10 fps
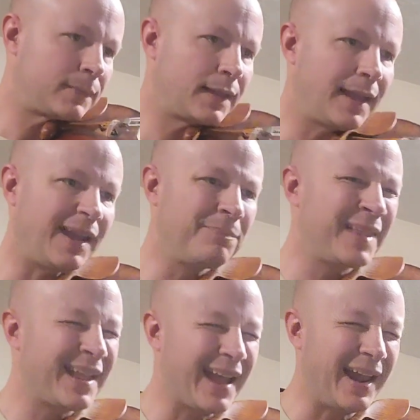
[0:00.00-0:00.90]
Okay,
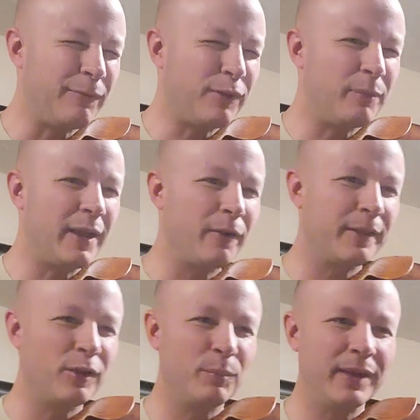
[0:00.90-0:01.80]
kind of flub there a
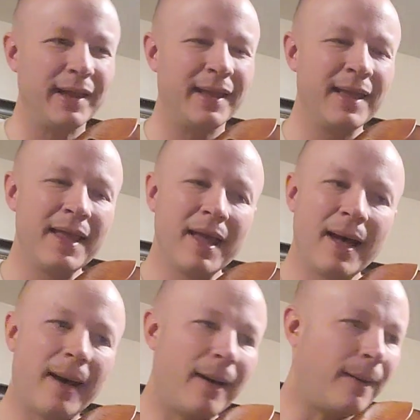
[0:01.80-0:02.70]
little bit.
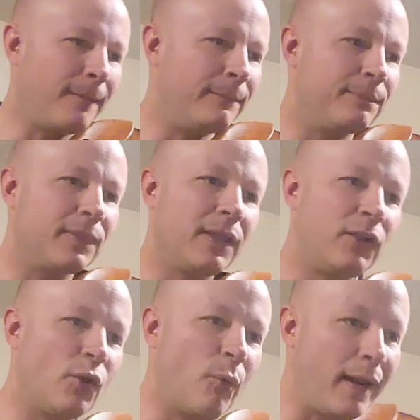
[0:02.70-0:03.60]

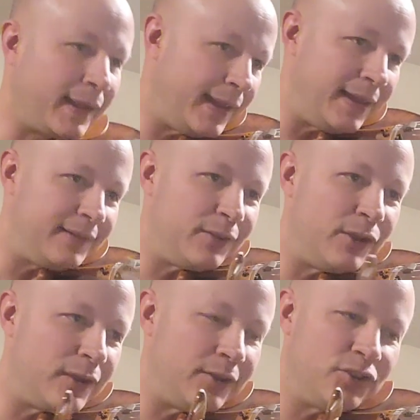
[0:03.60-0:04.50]
You'll want to get so
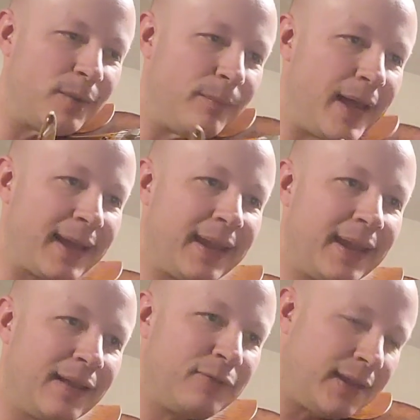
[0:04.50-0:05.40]
you can jump back
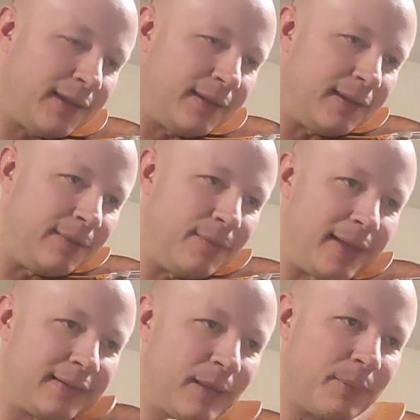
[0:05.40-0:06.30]
in if you
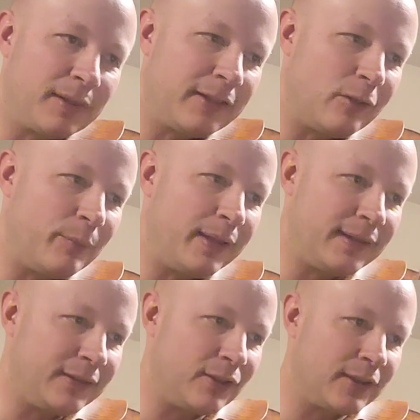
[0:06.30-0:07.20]
mess up a little bit,
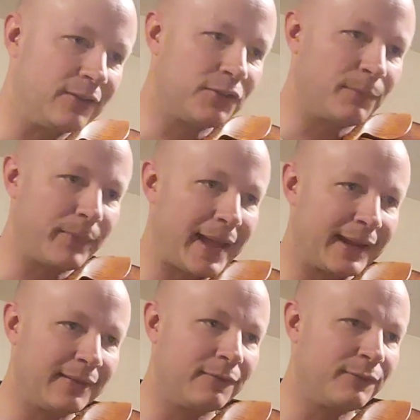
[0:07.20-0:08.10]
and you can jump
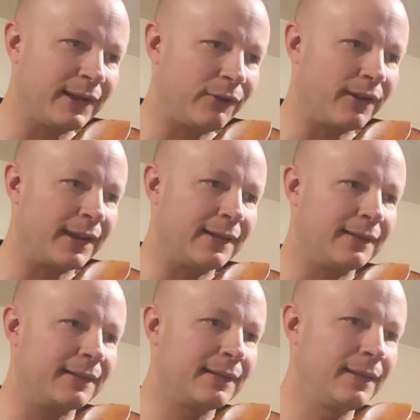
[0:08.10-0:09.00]
back in the fingering
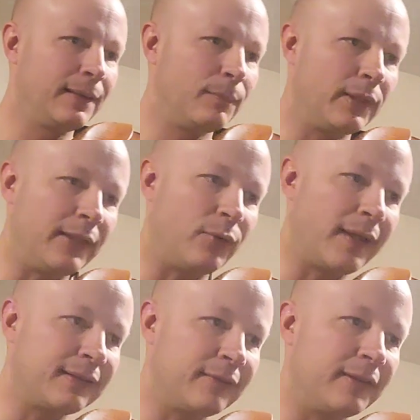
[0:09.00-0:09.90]
and play the
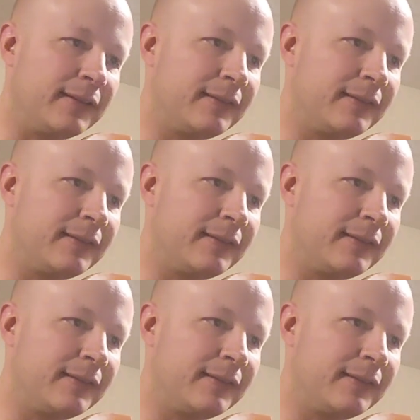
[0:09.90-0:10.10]
rest of it.